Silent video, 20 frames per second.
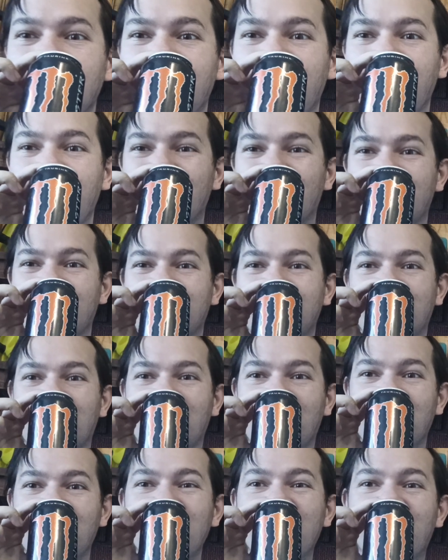the
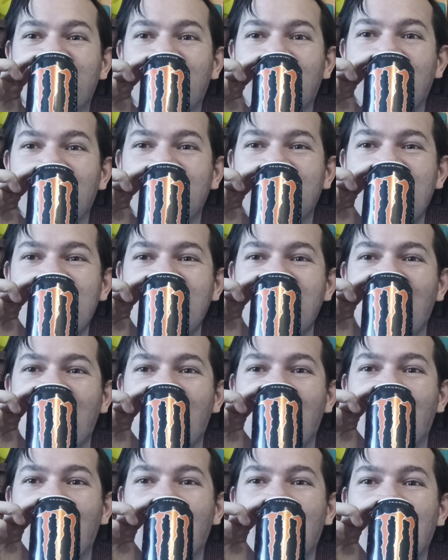reserve version
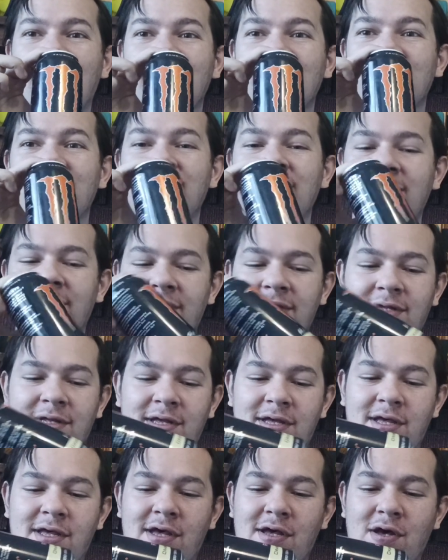of
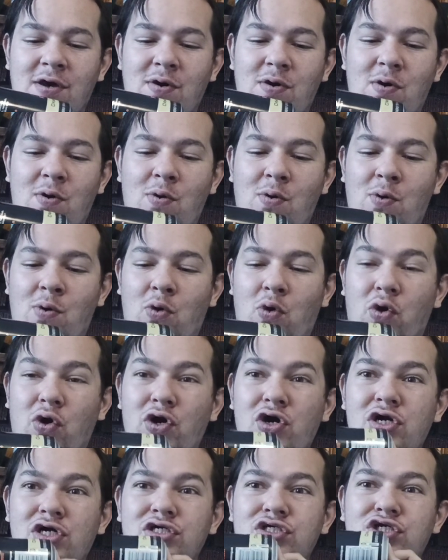
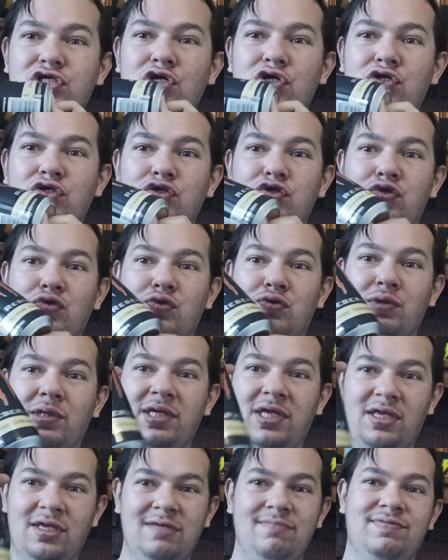Orange
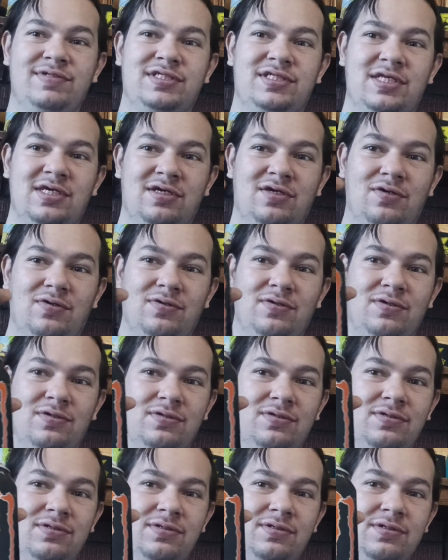Dreamsicle.
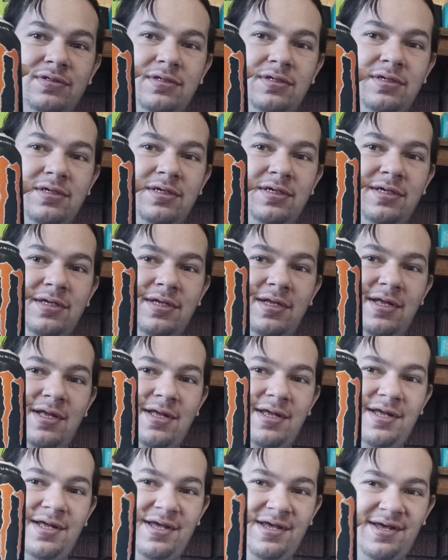
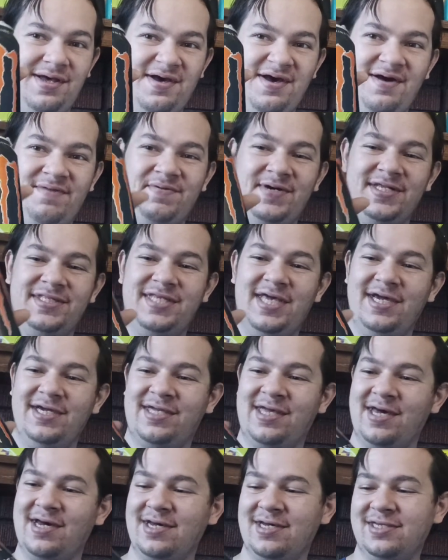How about
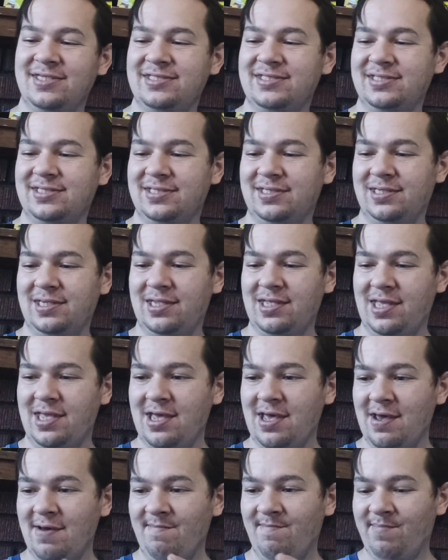that, guys?
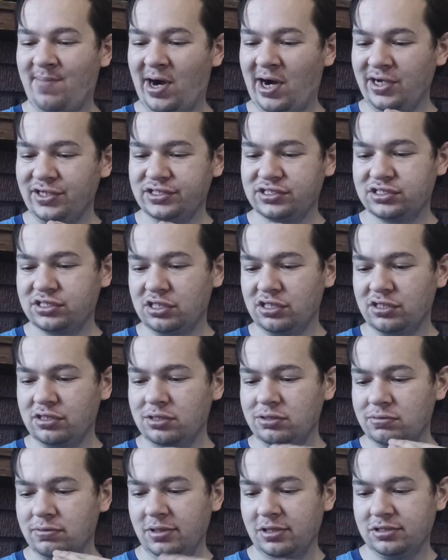
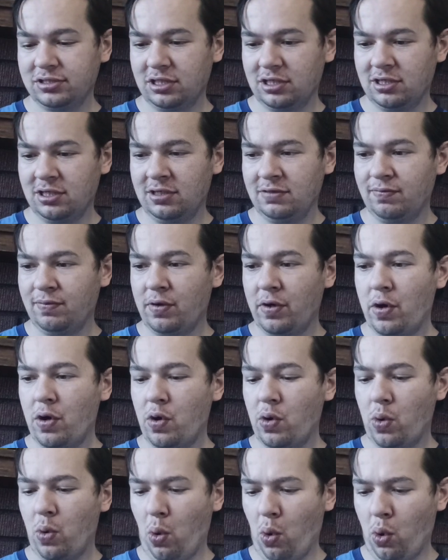Monster Reserve
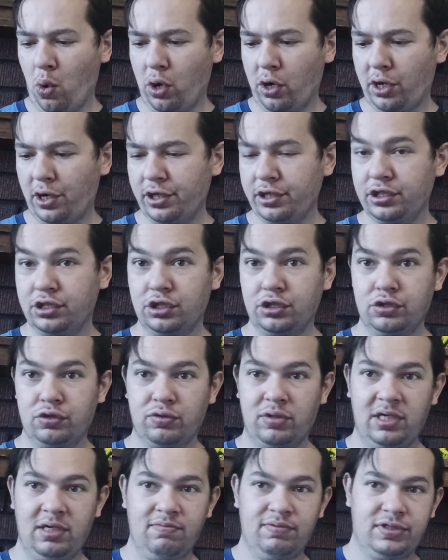Orange
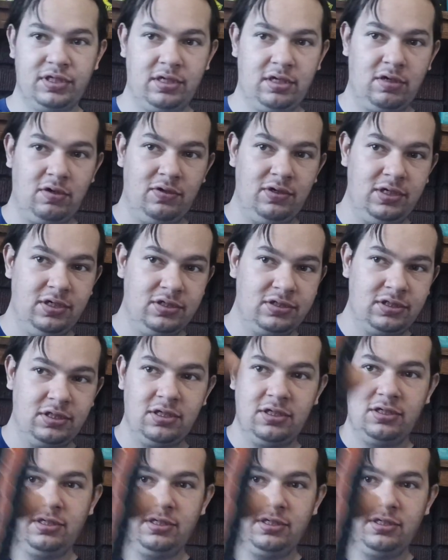Dreamsicle. Here's a